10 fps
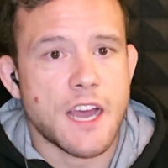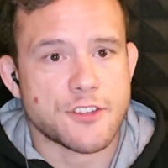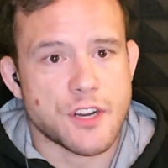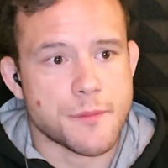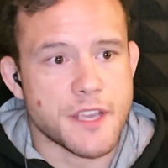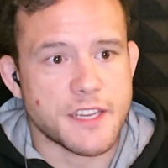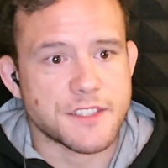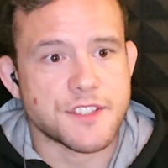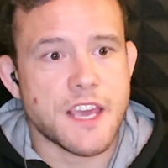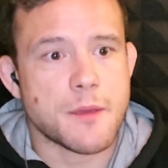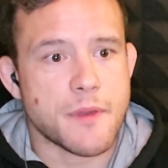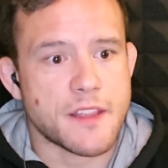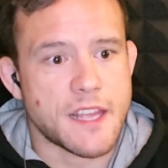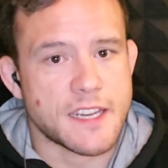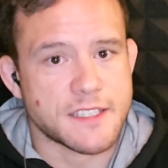I tried to make an escape
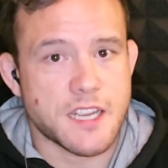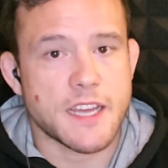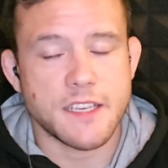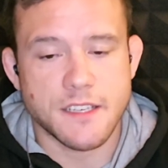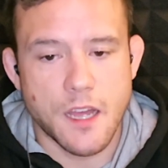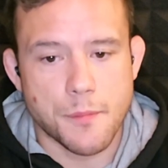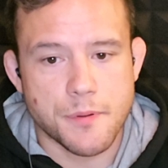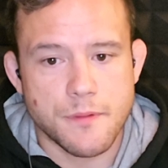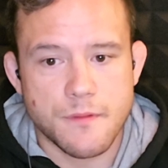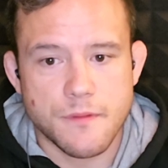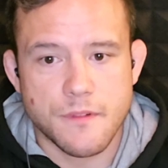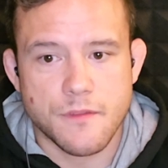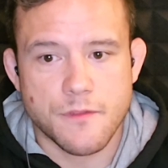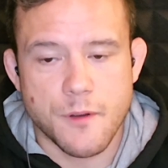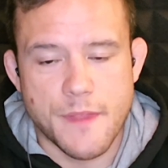and then it tightened up
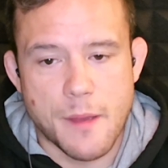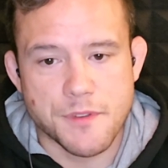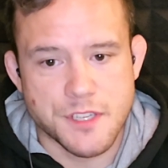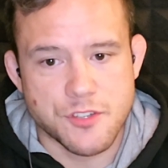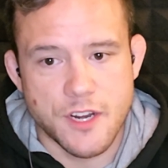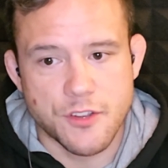from that position.